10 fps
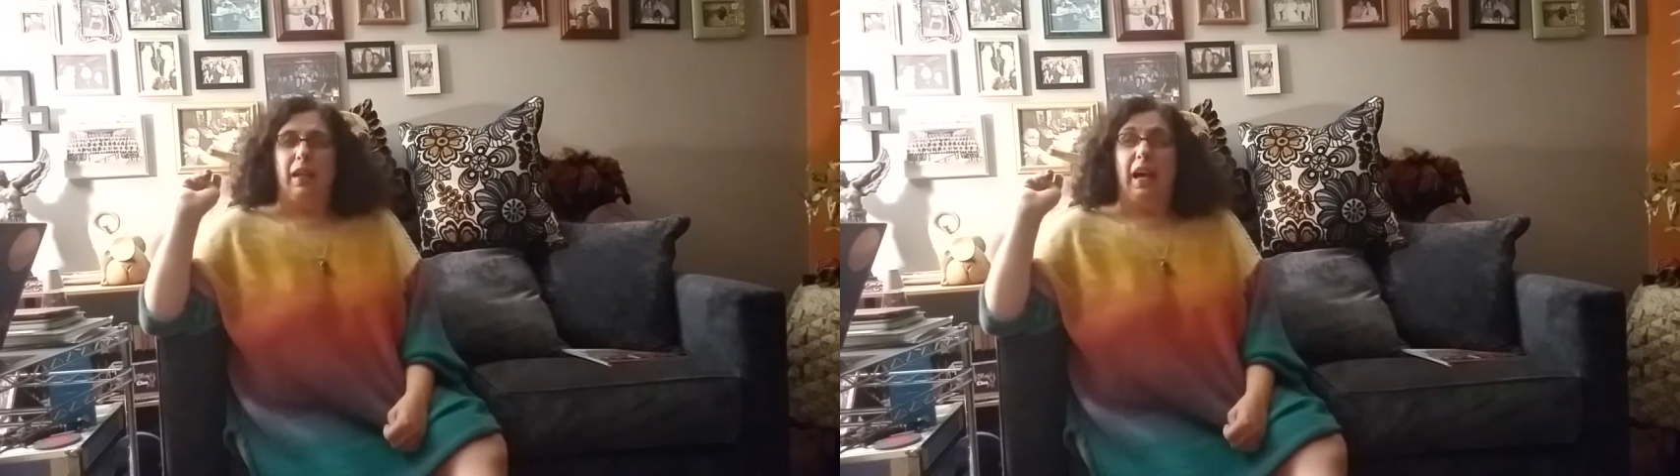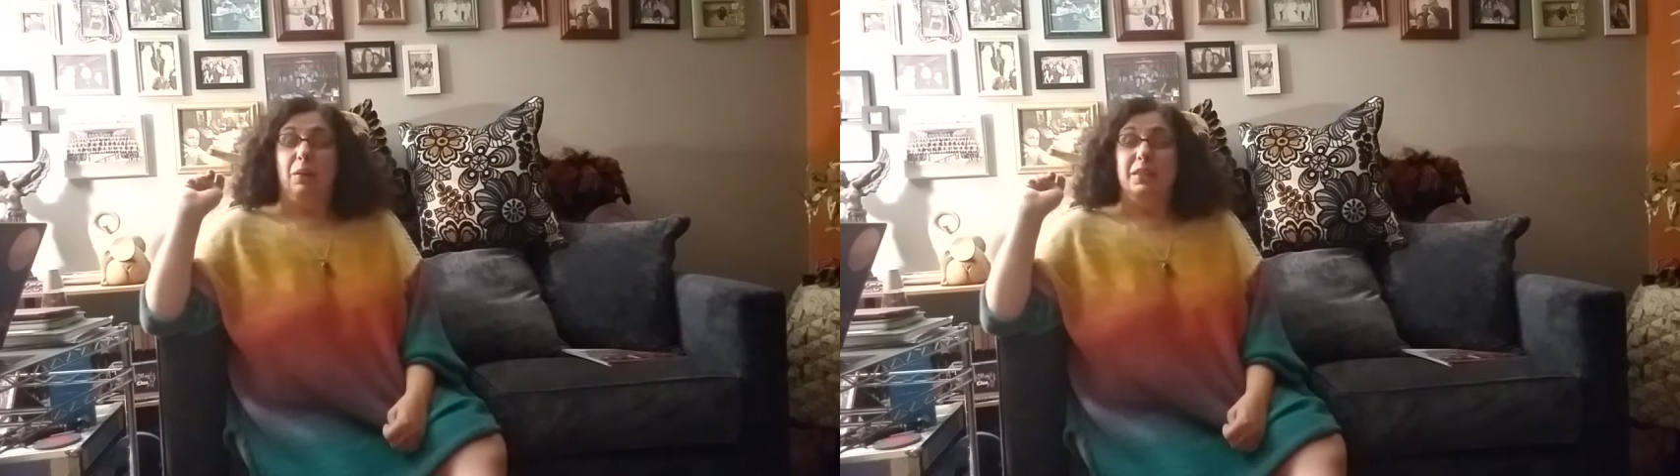
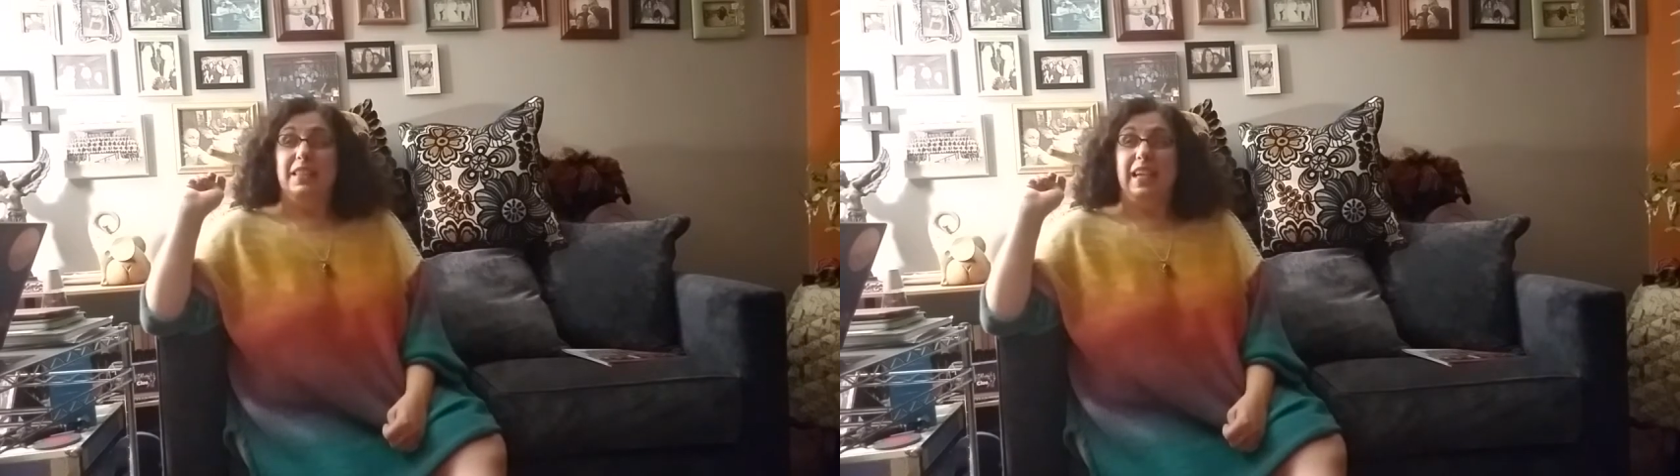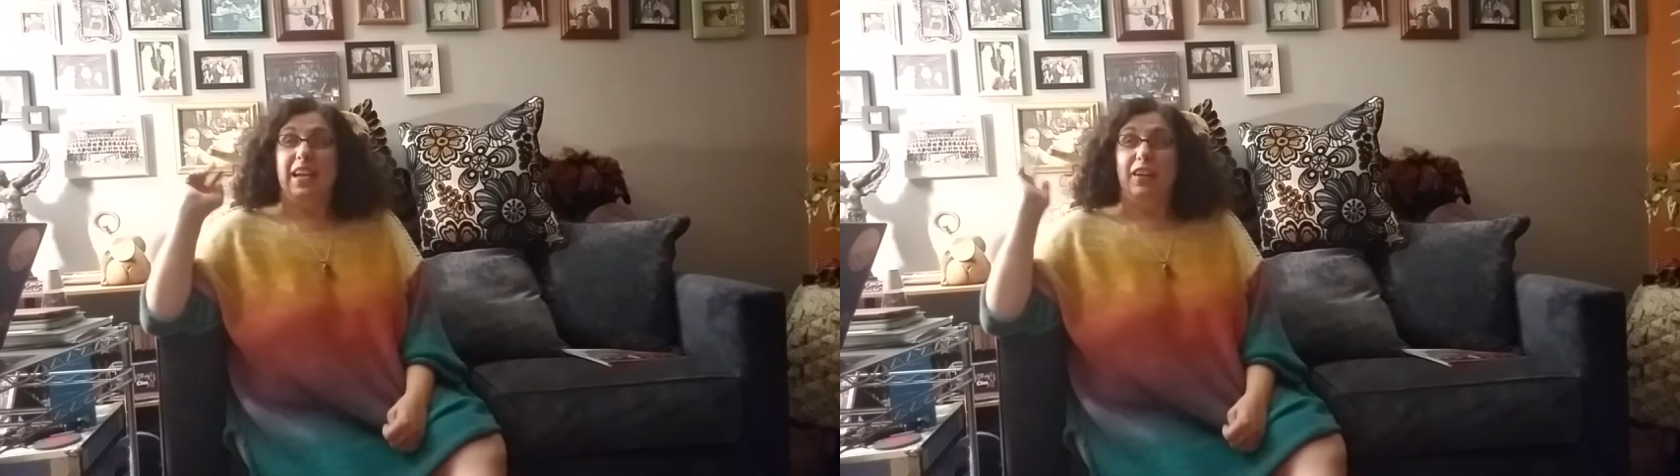I would
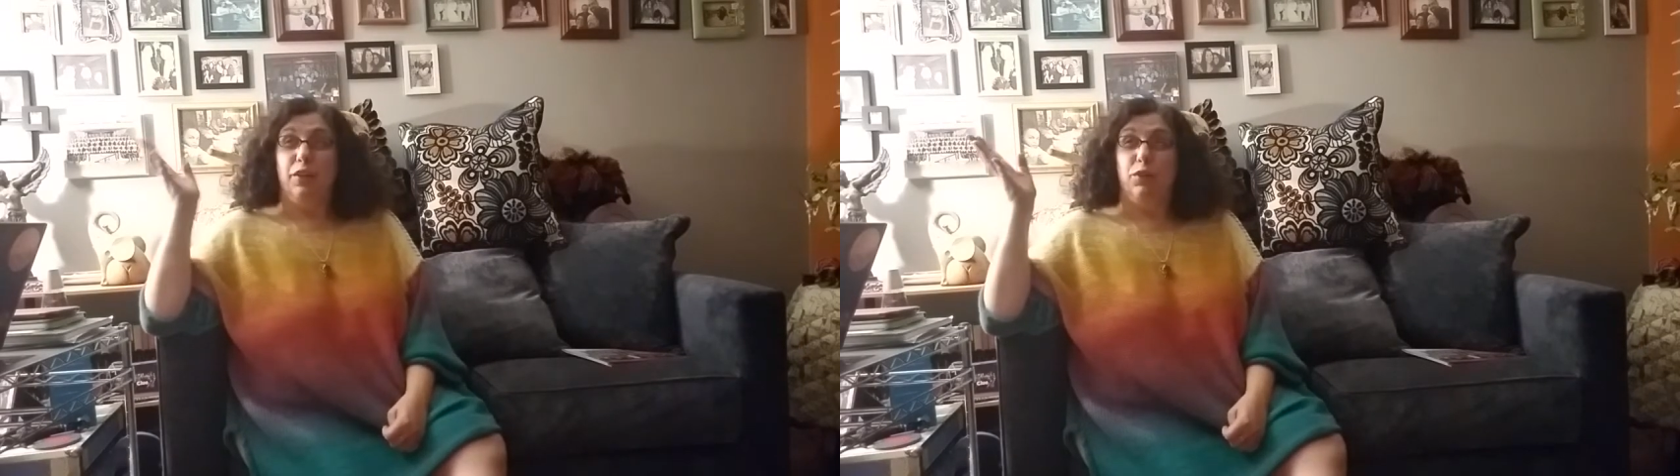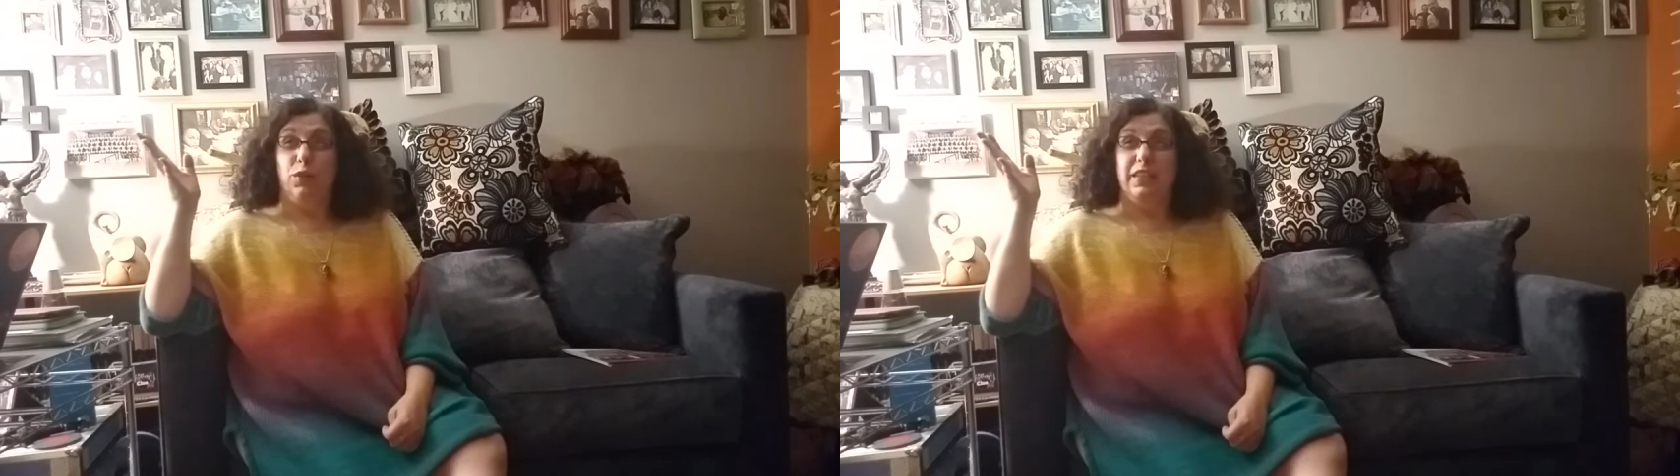say out of the
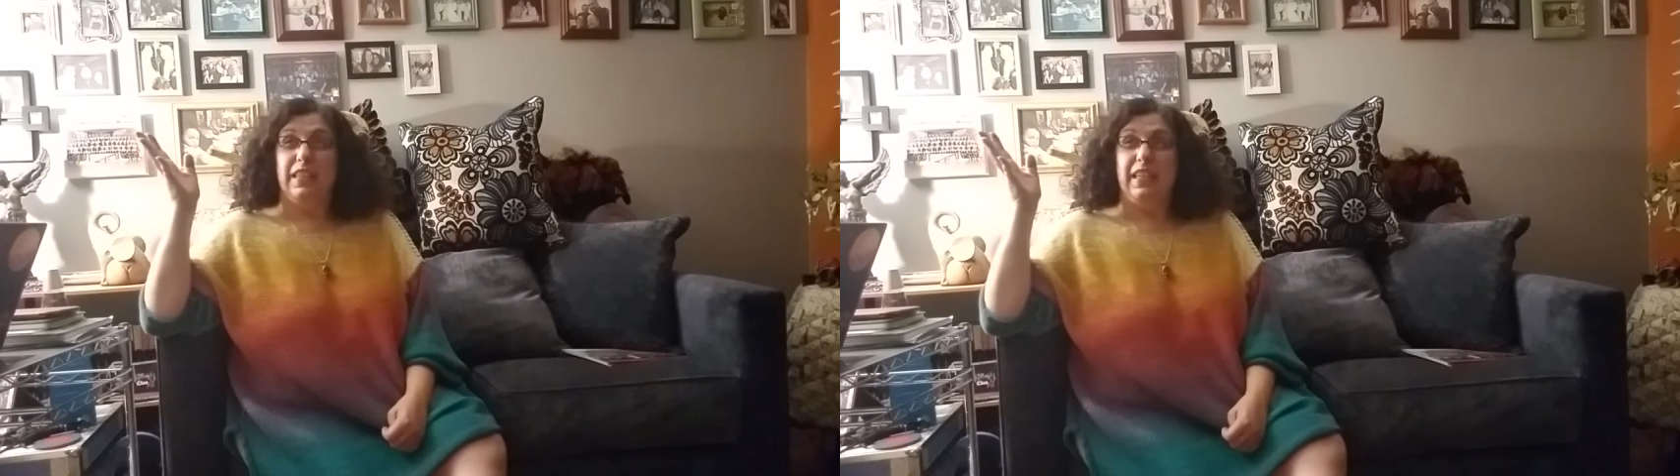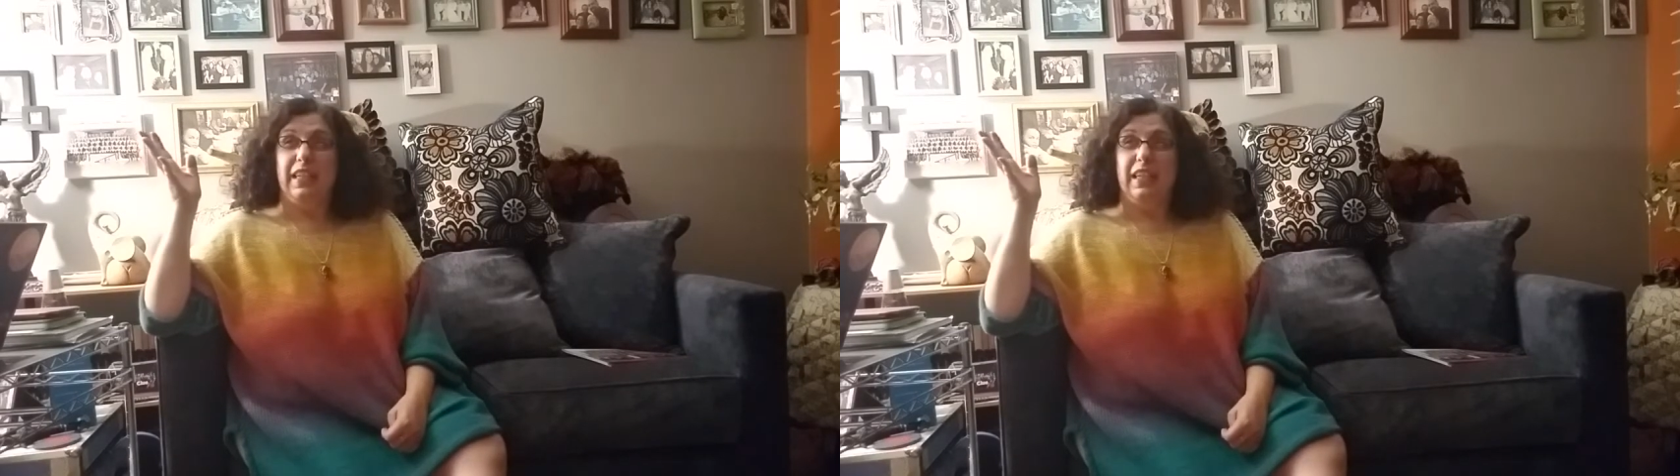
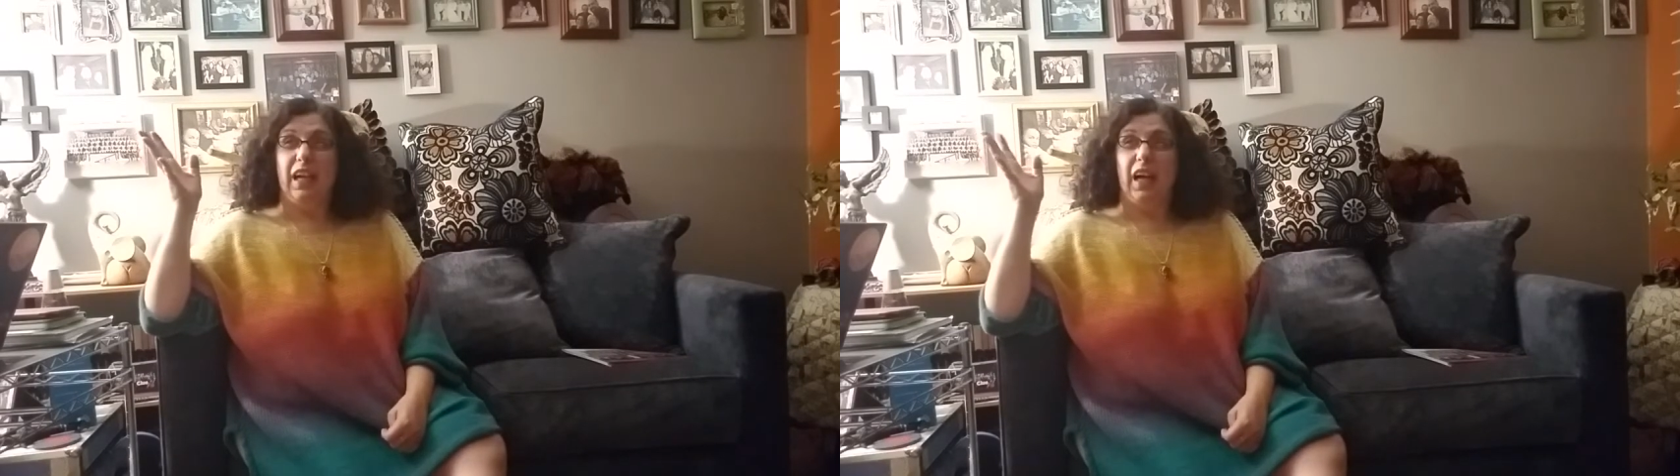14,